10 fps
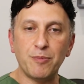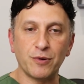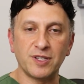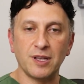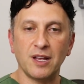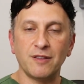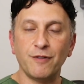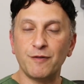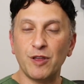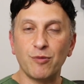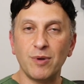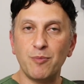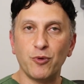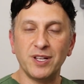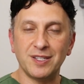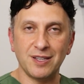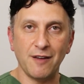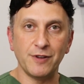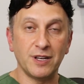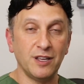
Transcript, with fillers: 53.7